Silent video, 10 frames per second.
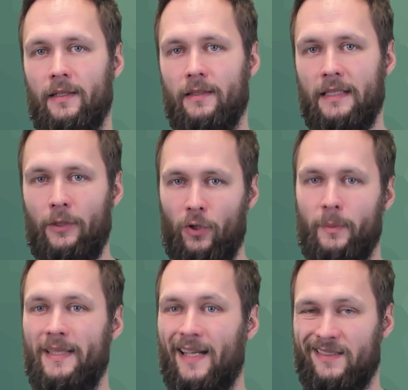
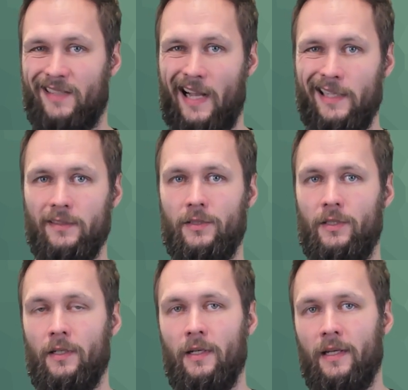economy doesn't
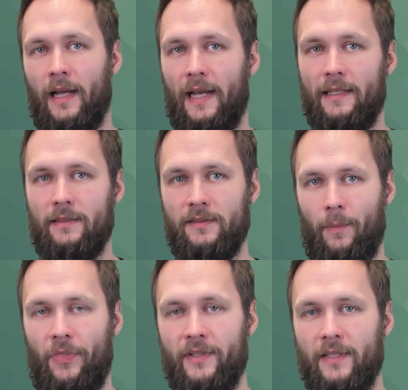answer, and
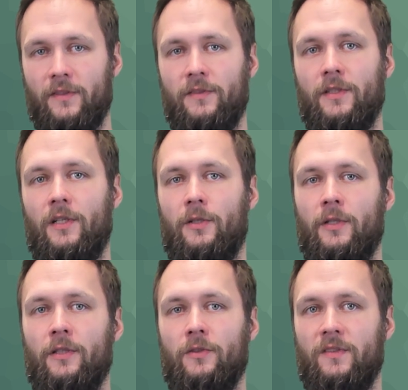something that the circular
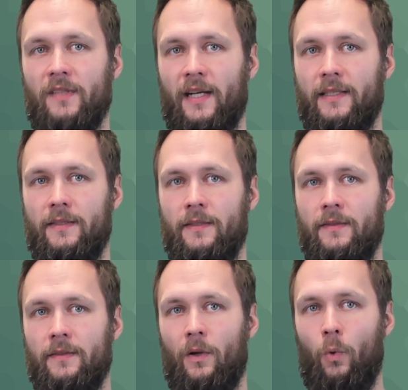
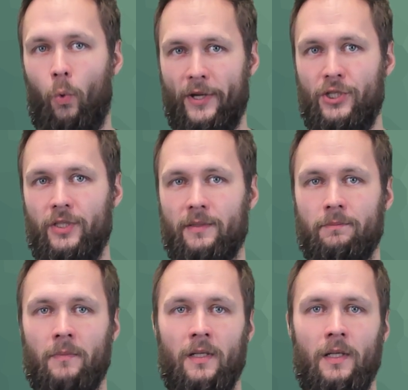societies question.
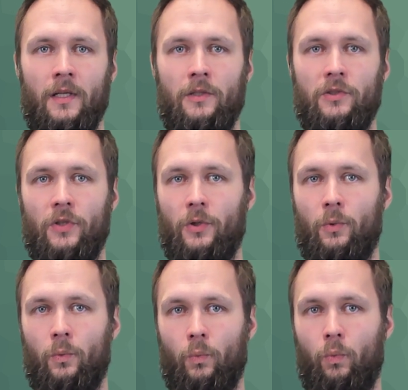
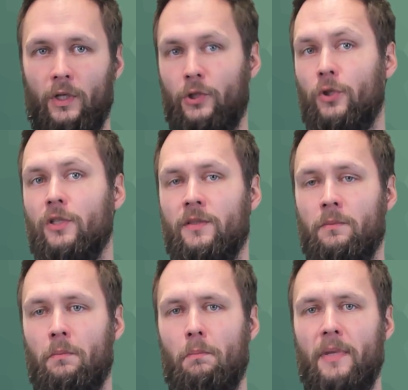So what could
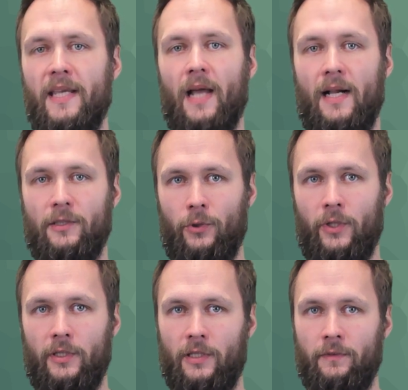be
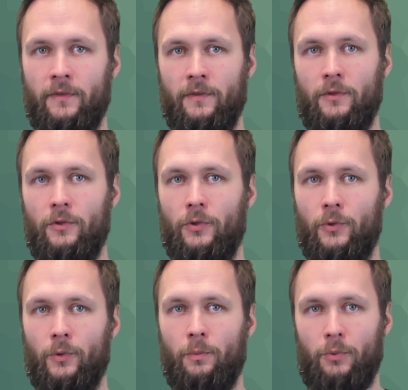alternatives
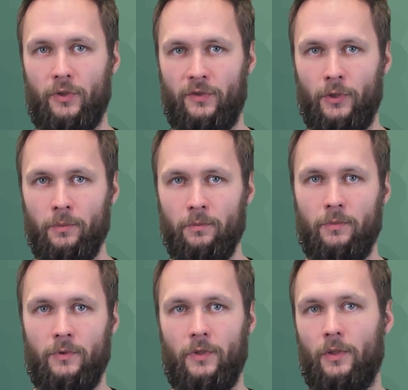to pursue?
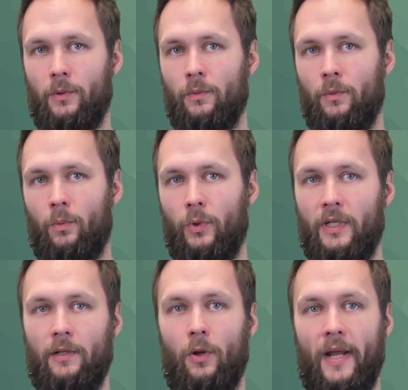So we
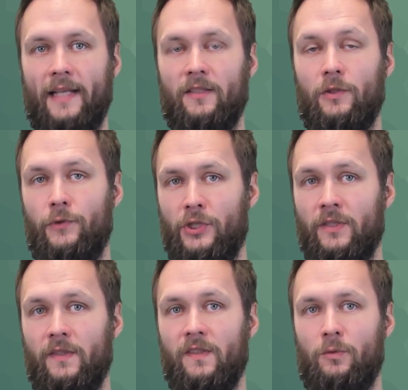can look at
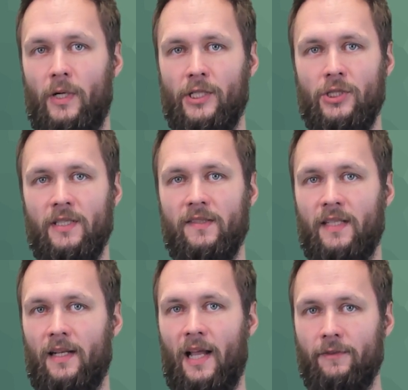sufficiency strategies
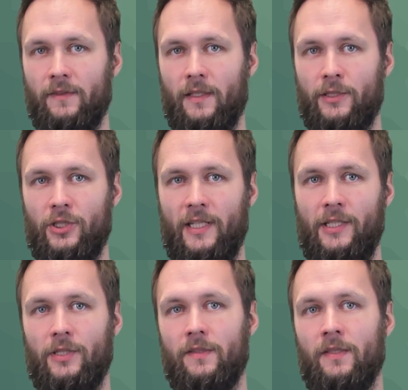and lifestyle
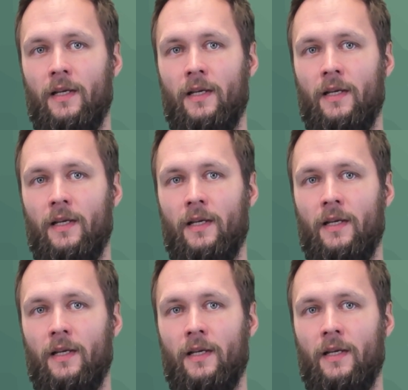changes,